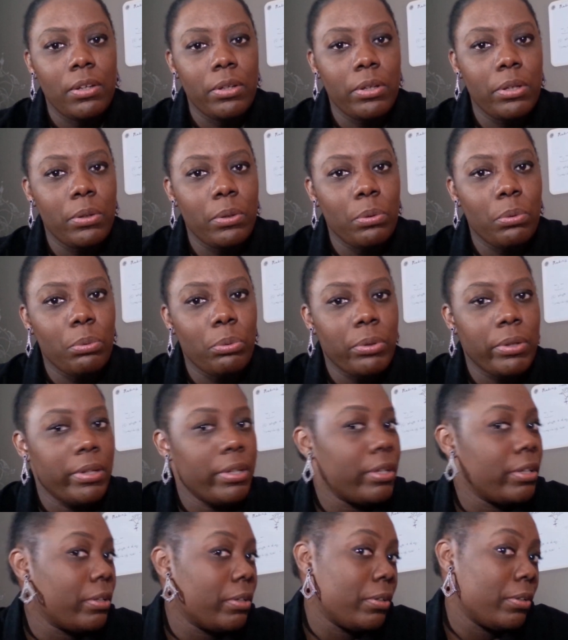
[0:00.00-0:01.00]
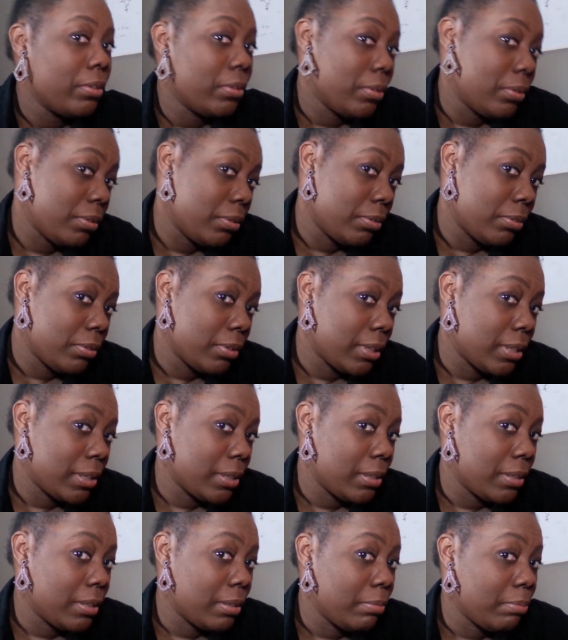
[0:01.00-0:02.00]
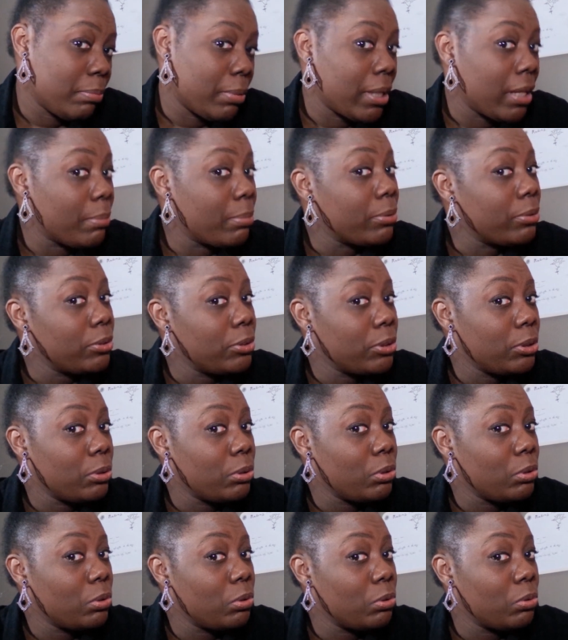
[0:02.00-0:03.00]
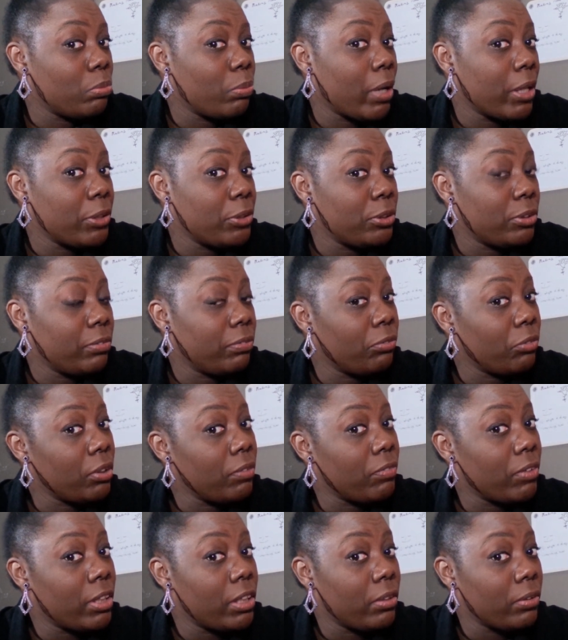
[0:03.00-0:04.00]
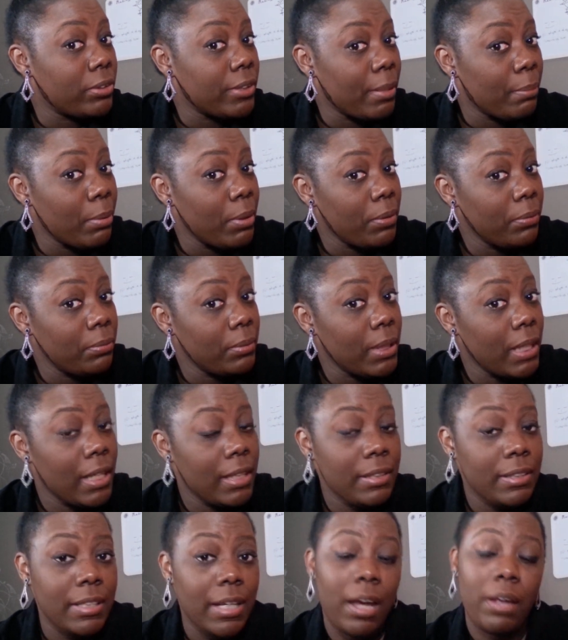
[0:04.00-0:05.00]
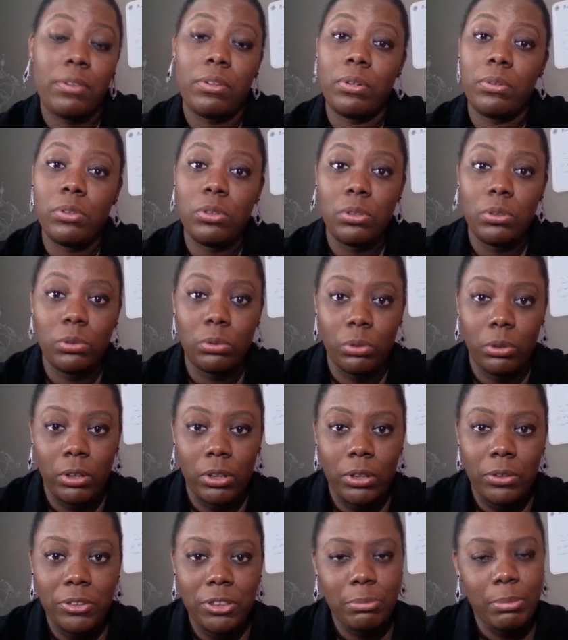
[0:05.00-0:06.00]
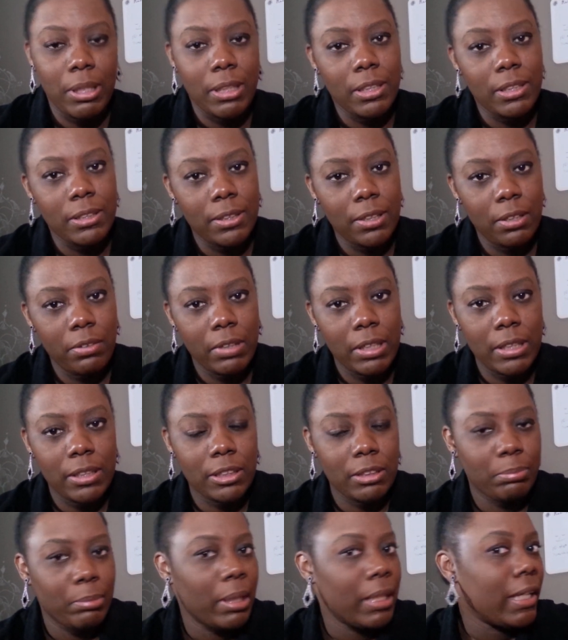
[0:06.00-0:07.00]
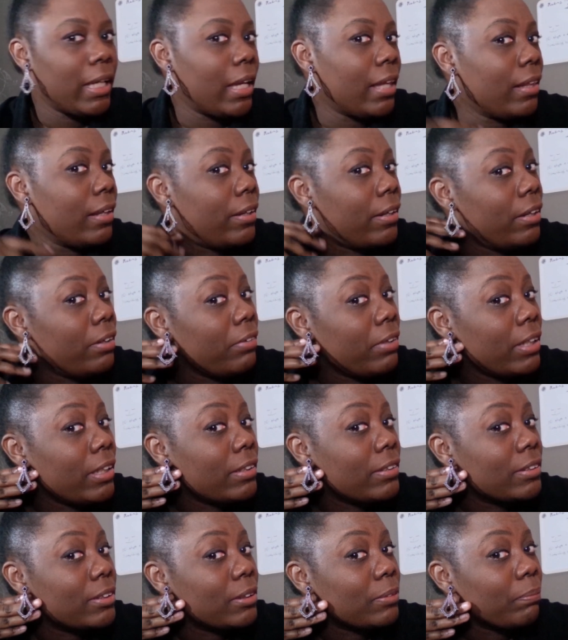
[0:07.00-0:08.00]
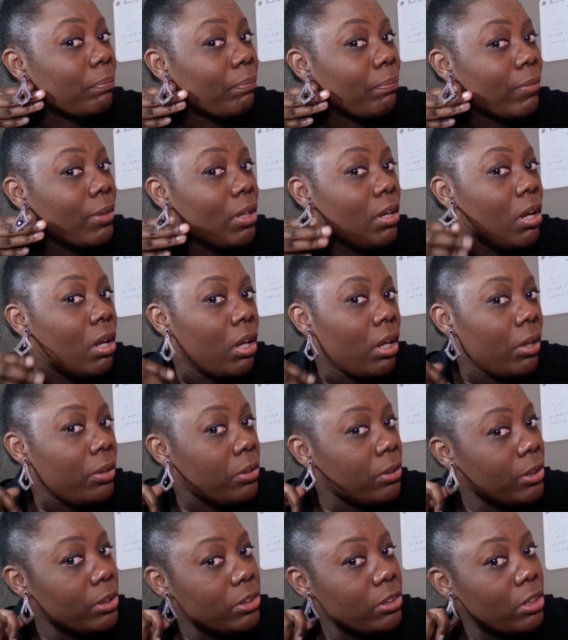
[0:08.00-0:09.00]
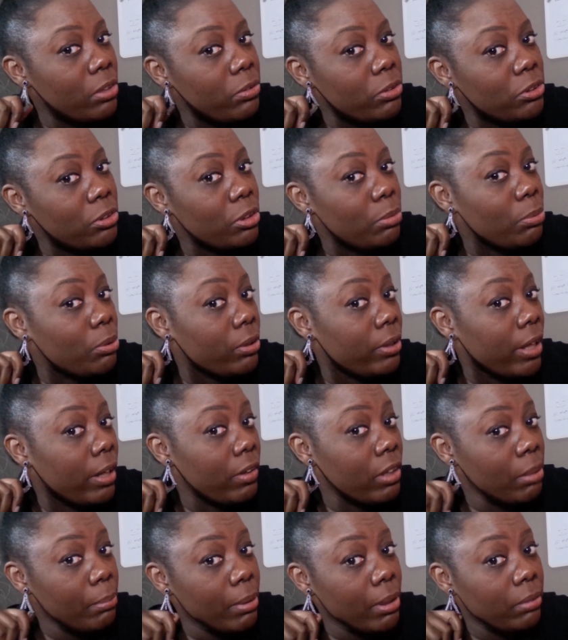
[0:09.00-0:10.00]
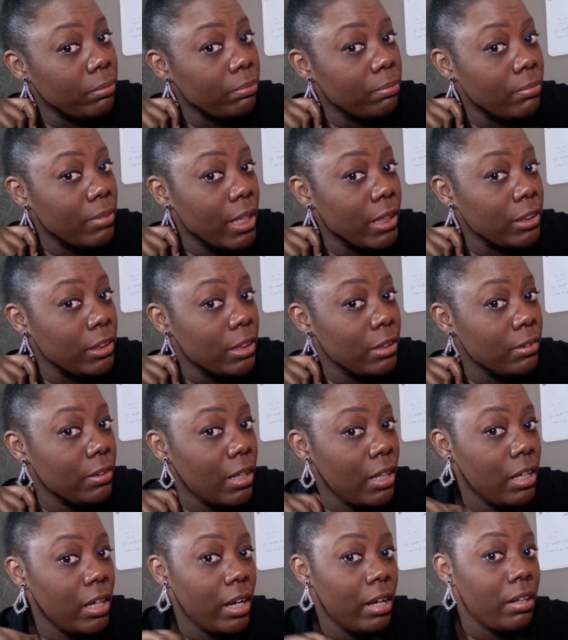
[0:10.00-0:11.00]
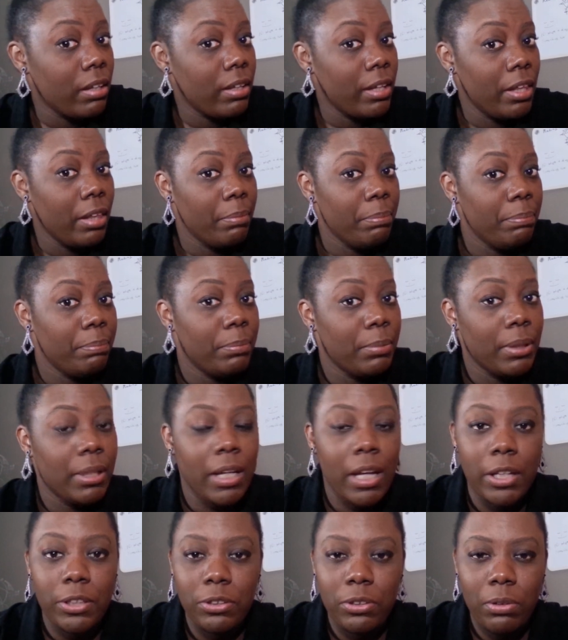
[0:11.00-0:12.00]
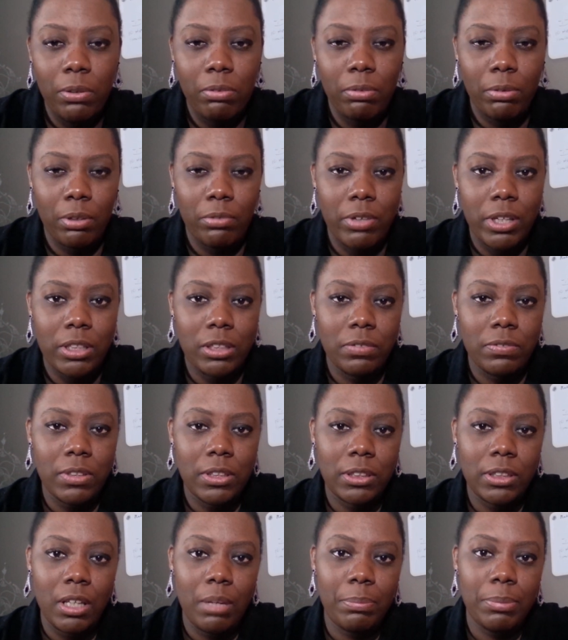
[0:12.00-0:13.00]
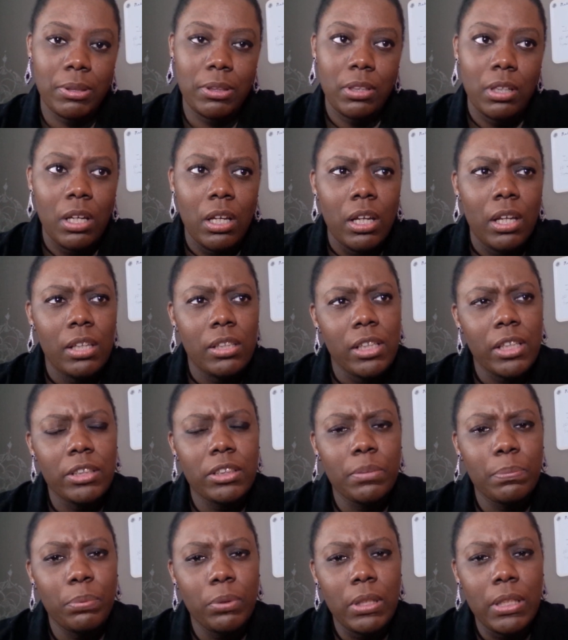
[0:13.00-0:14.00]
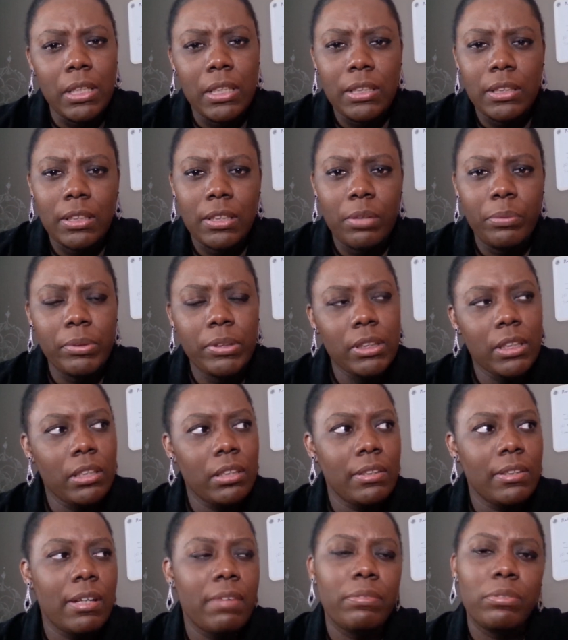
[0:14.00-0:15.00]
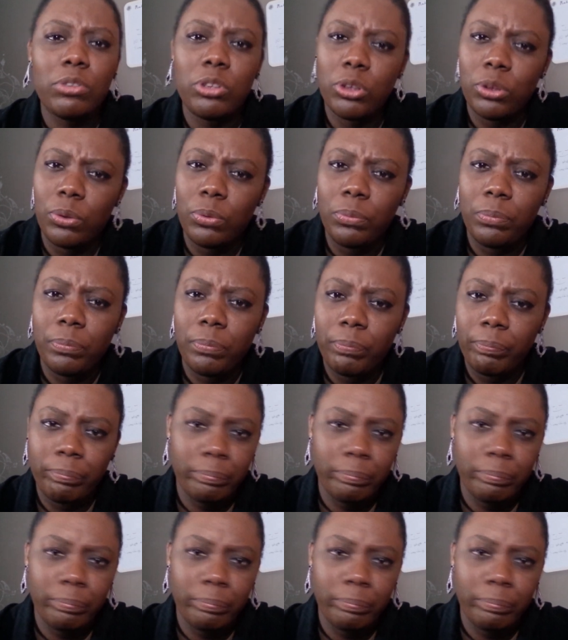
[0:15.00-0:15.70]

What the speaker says: you will be able to watch a free video demo and download the tutorial to make these earrings, my gala earrings. All you need to know is tubular herringbone. That's it, and I'll help guide you through the rest of the steps. It's actually pretty easy. I would say a level 2,